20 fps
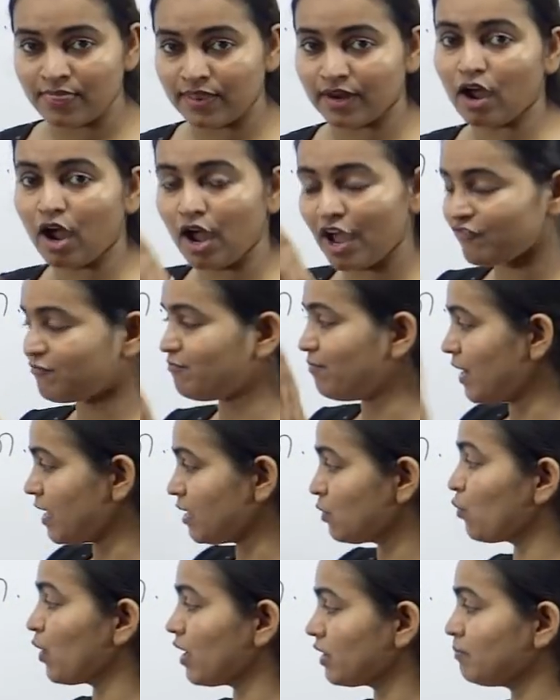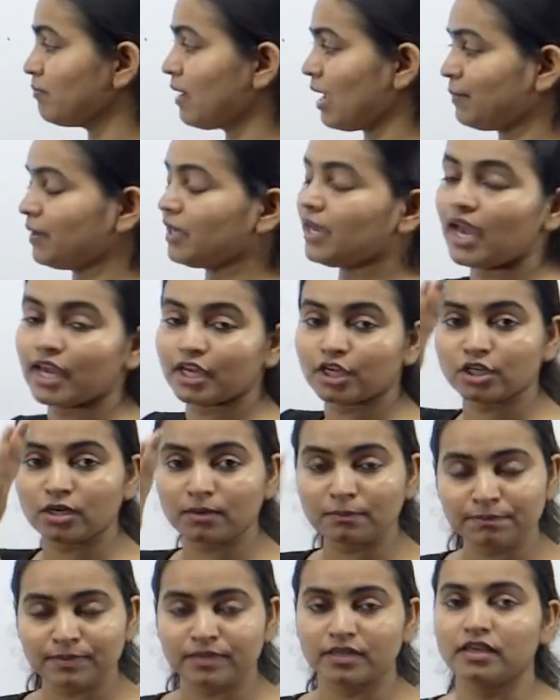that I have been with maybe a
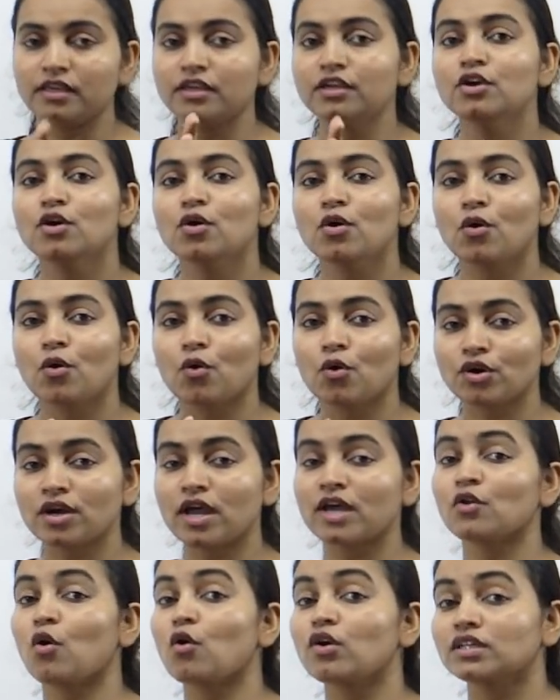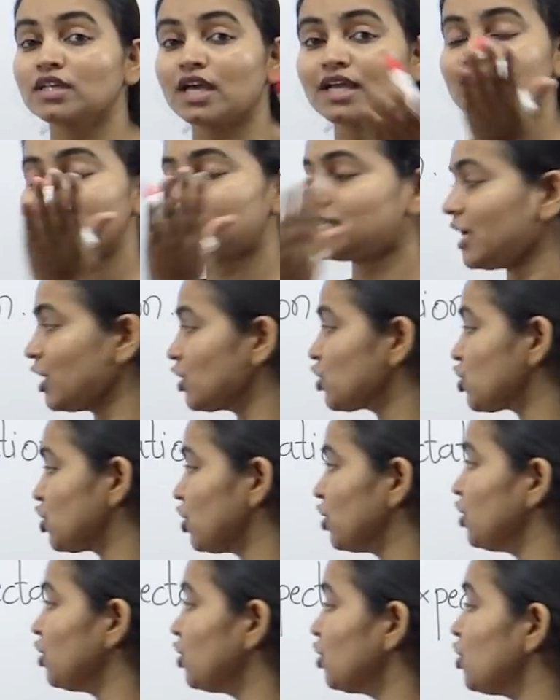company or an
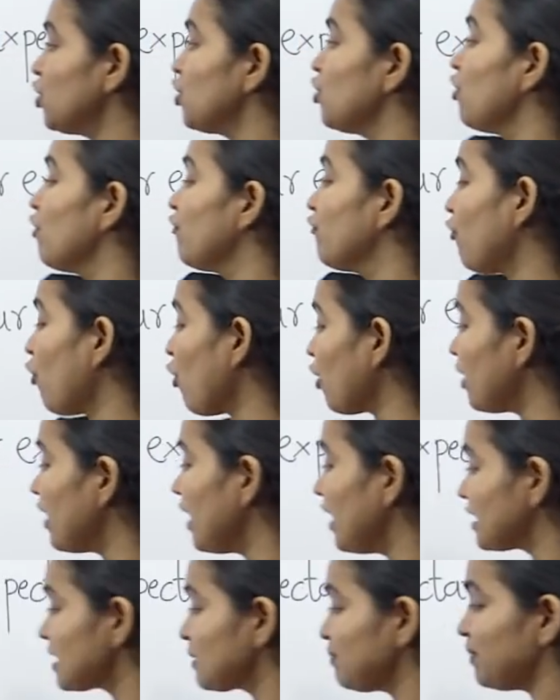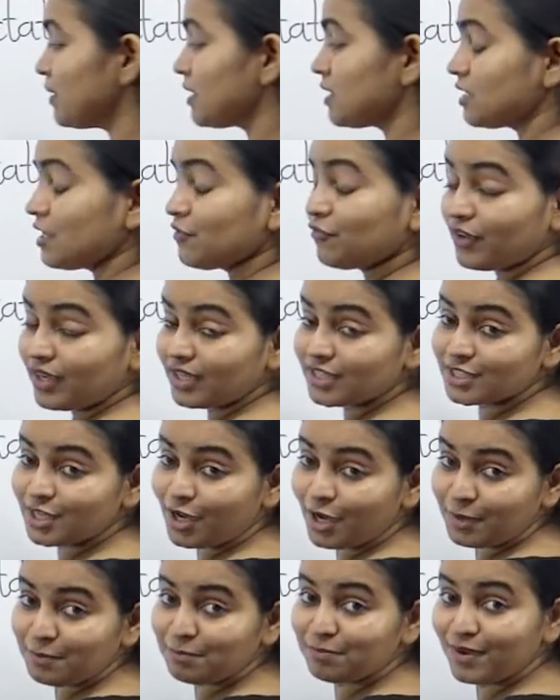organization for a specific
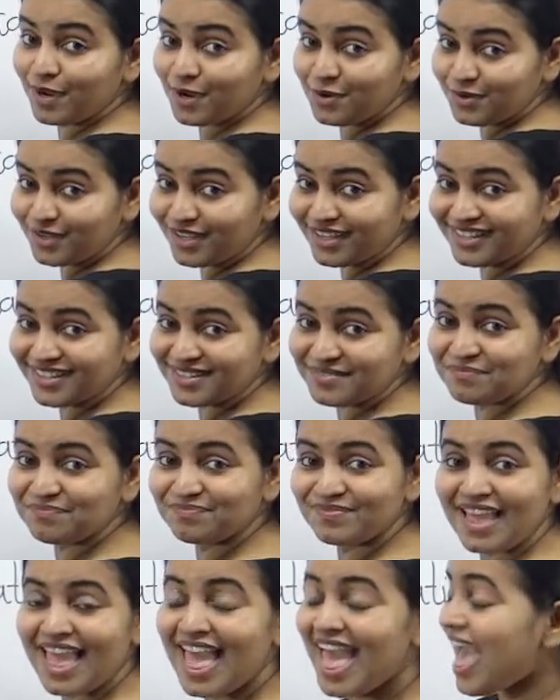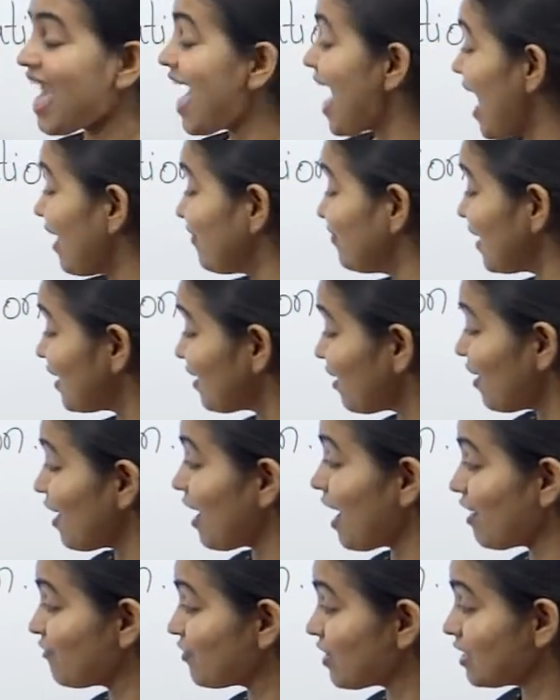time period. And then I
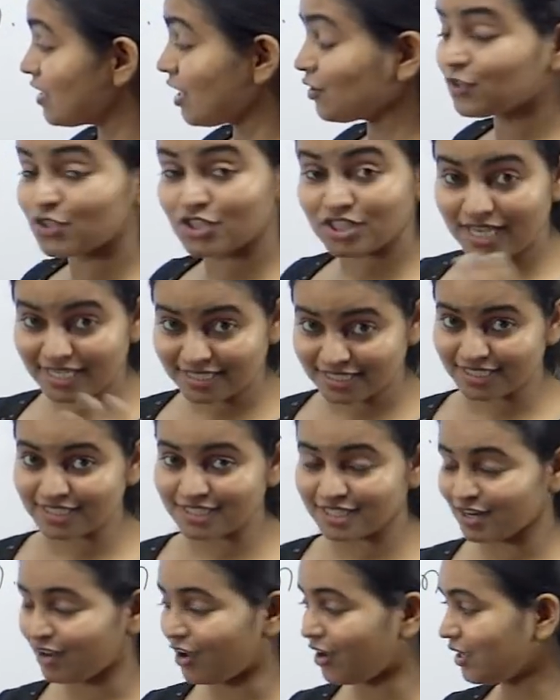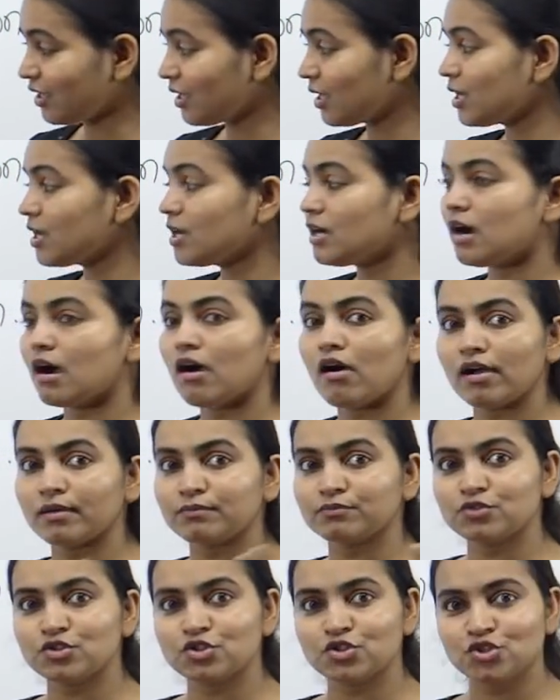have another sentence like,
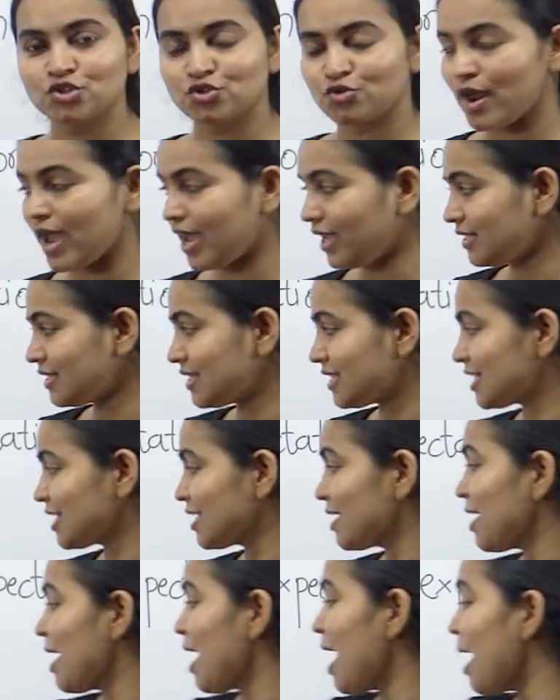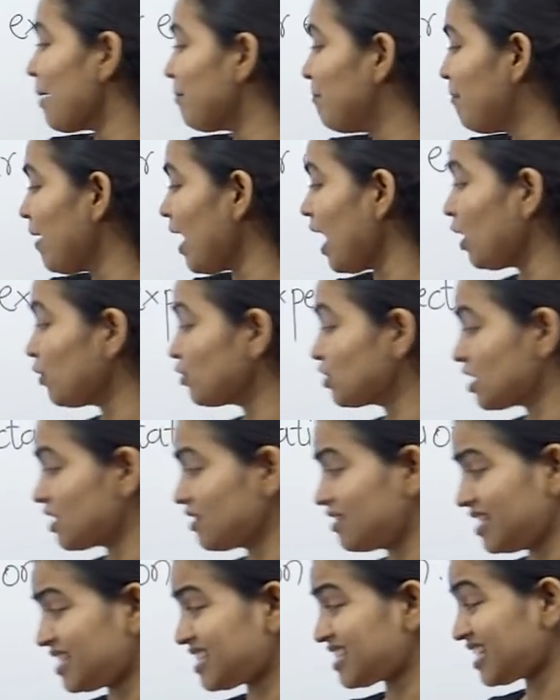I'm stressed about
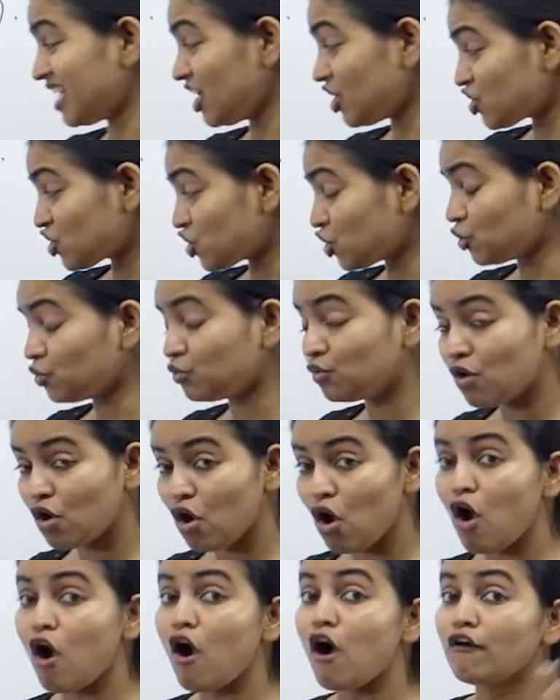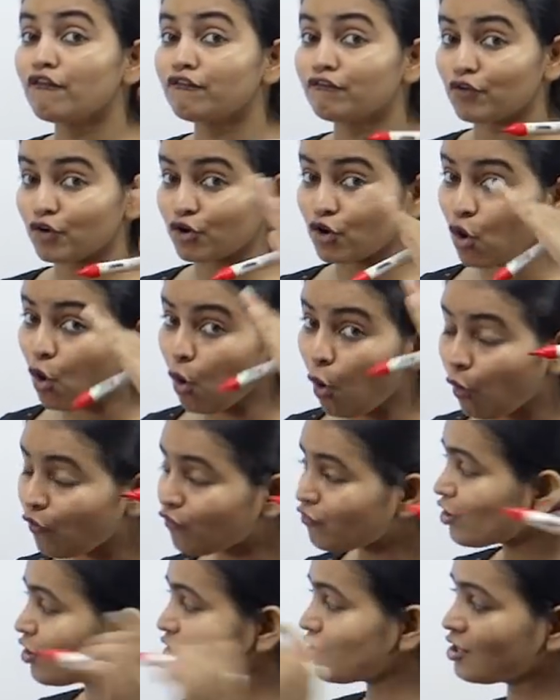this issue for
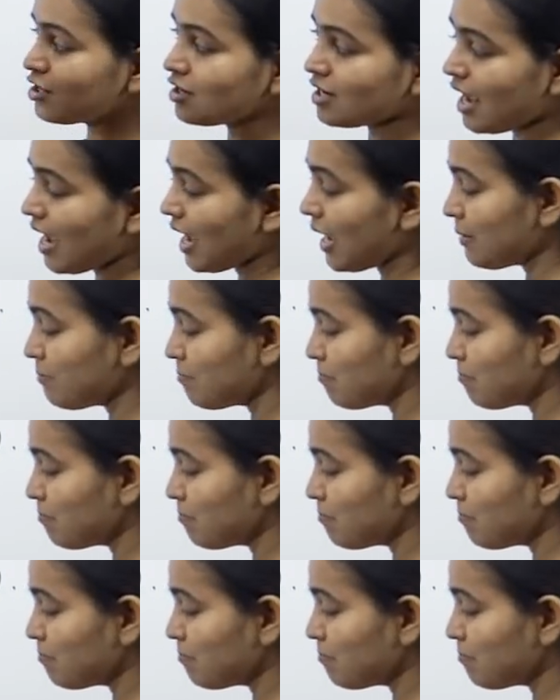over a